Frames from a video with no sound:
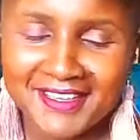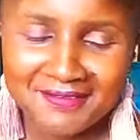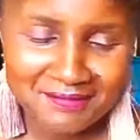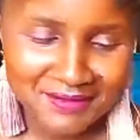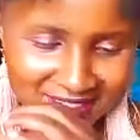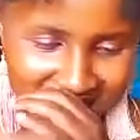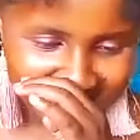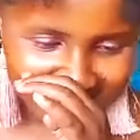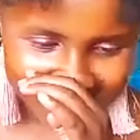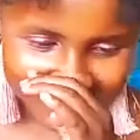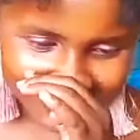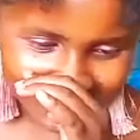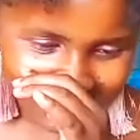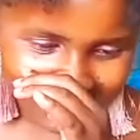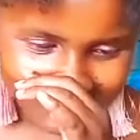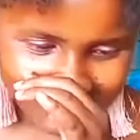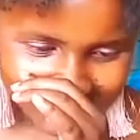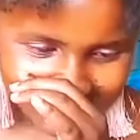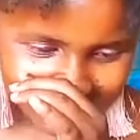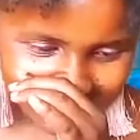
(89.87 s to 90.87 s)
but she's
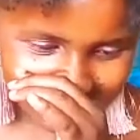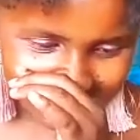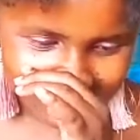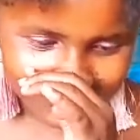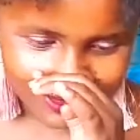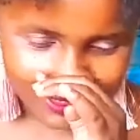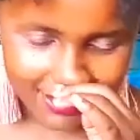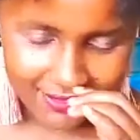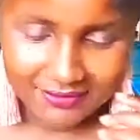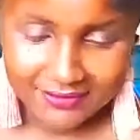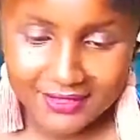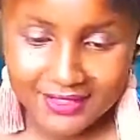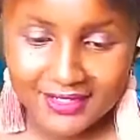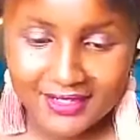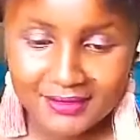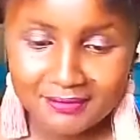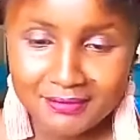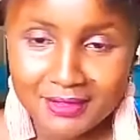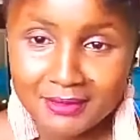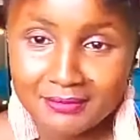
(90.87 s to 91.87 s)
just a
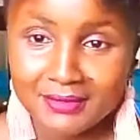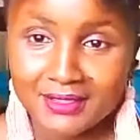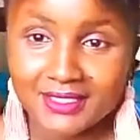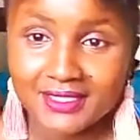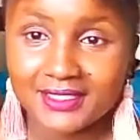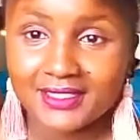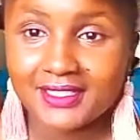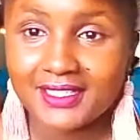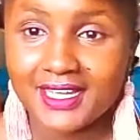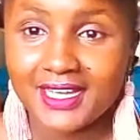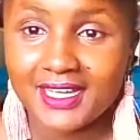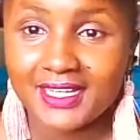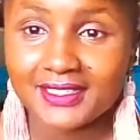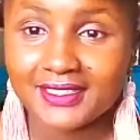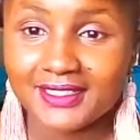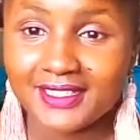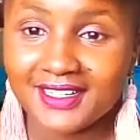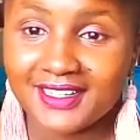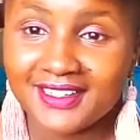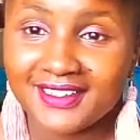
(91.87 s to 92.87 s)
very bubbly
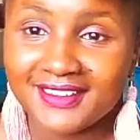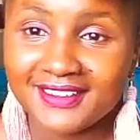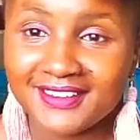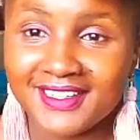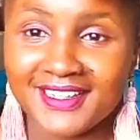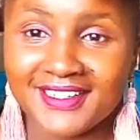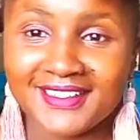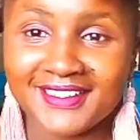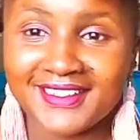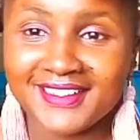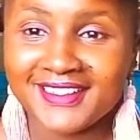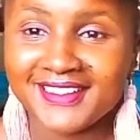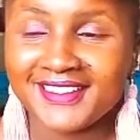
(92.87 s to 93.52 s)
young girl, and